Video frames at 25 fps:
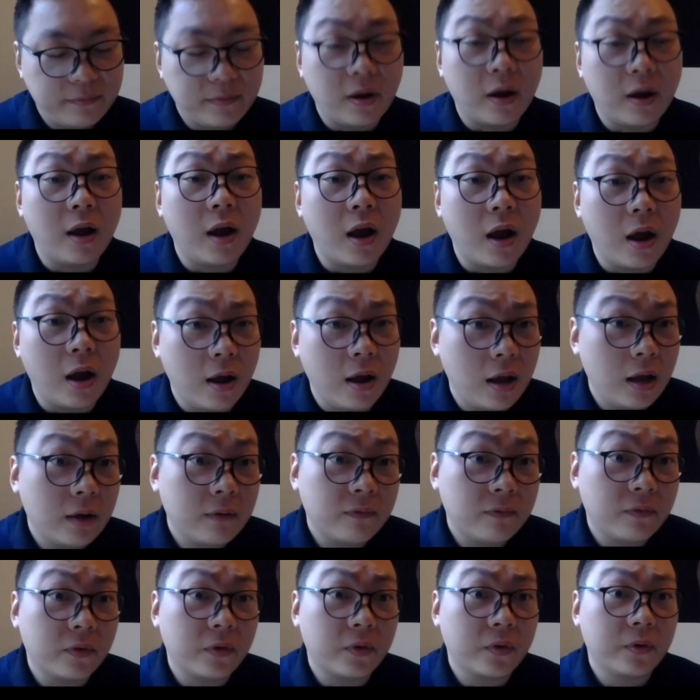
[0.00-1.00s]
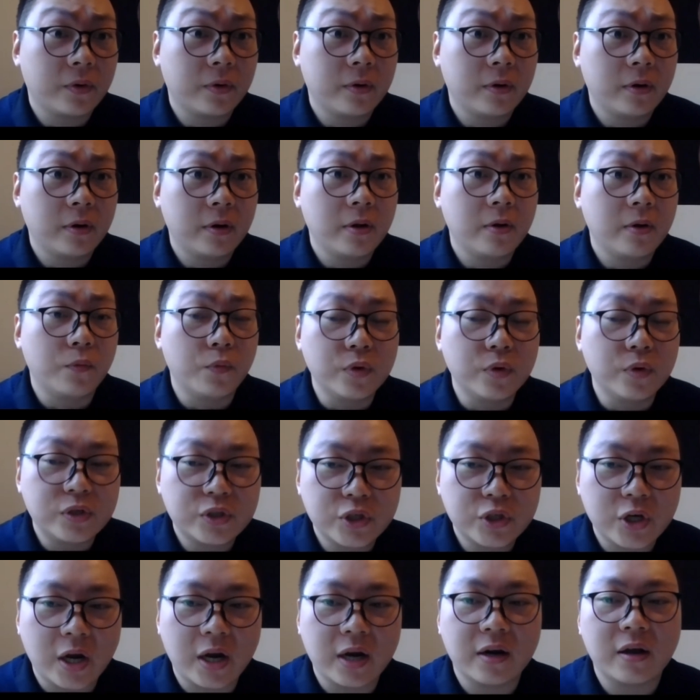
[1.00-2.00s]
However, with
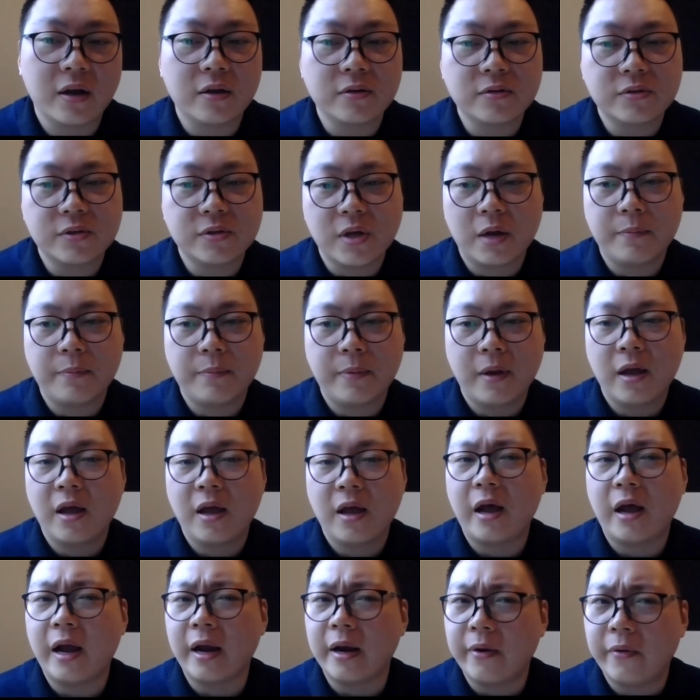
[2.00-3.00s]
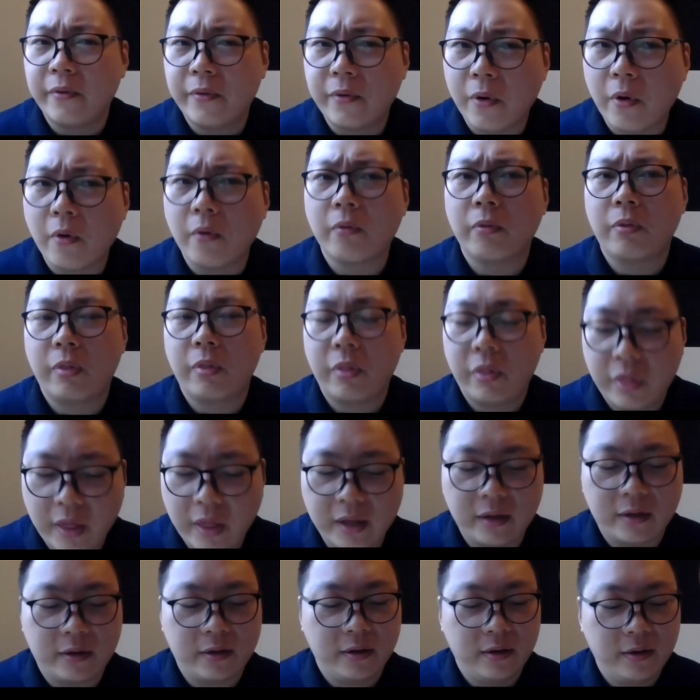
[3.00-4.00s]
China on top, I don't
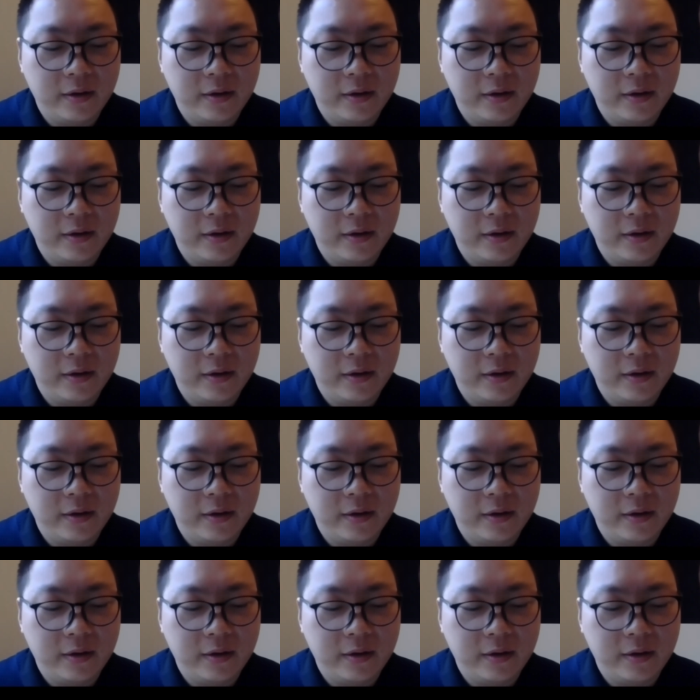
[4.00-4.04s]
think